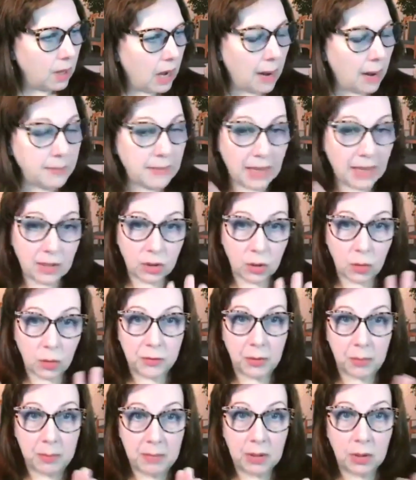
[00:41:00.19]
I'm not so
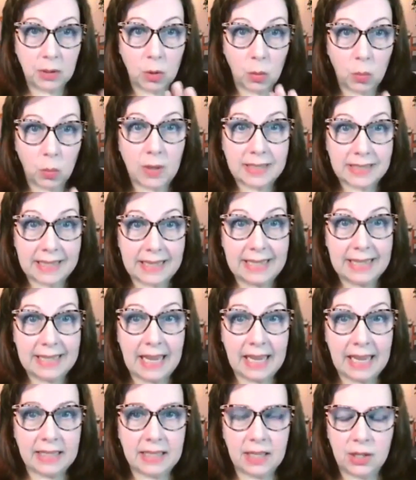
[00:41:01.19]
familiar what's in
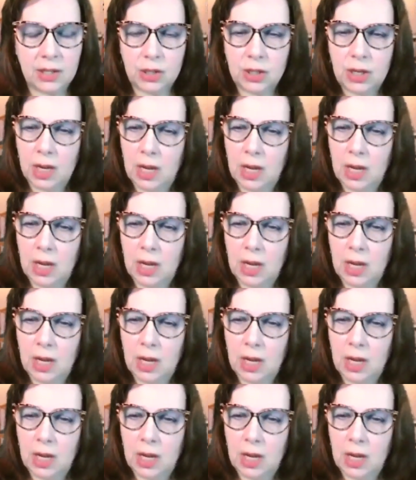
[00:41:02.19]
that dish.